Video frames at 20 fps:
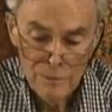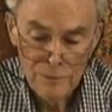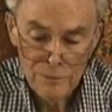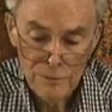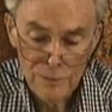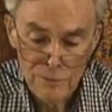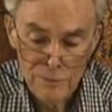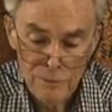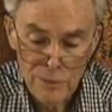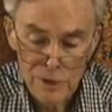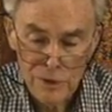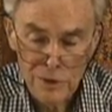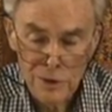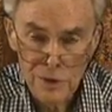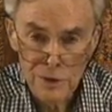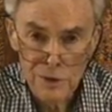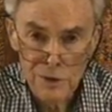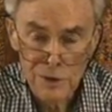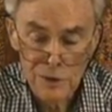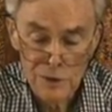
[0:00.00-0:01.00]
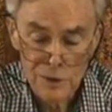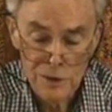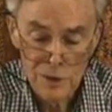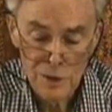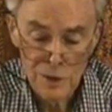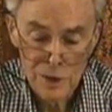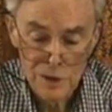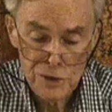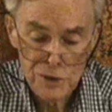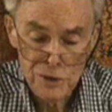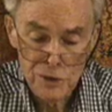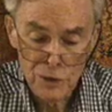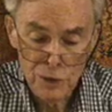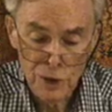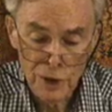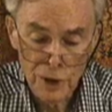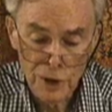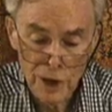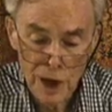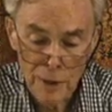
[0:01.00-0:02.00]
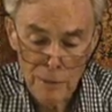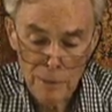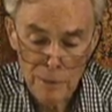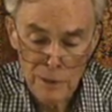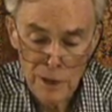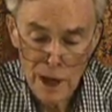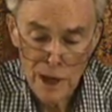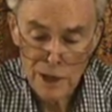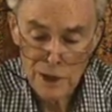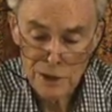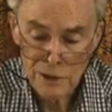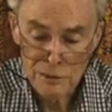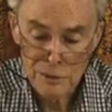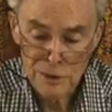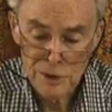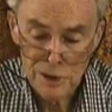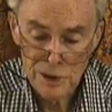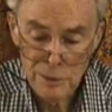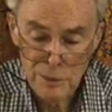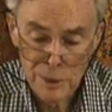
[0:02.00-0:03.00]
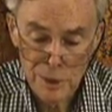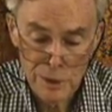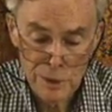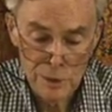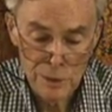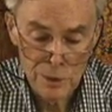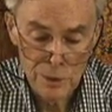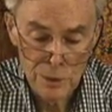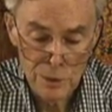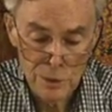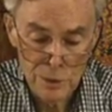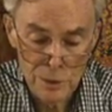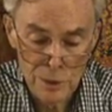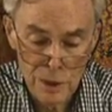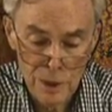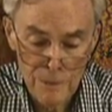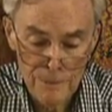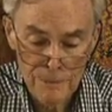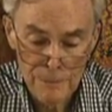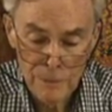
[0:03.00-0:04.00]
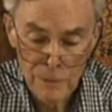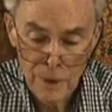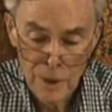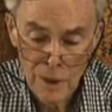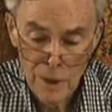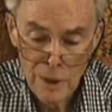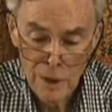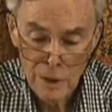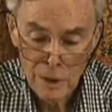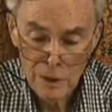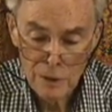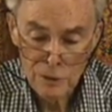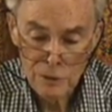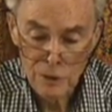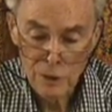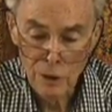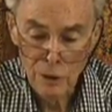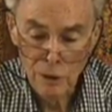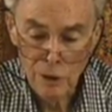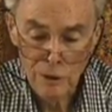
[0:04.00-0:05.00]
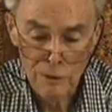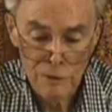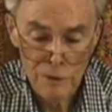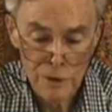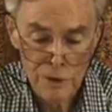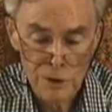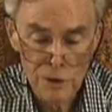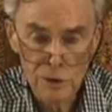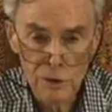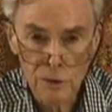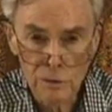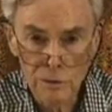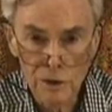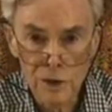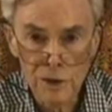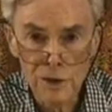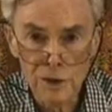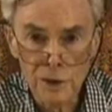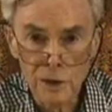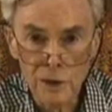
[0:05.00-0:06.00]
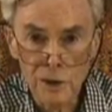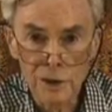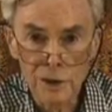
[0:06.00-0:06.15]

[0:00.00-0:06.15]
But this joint apparatus was limited to control of the two original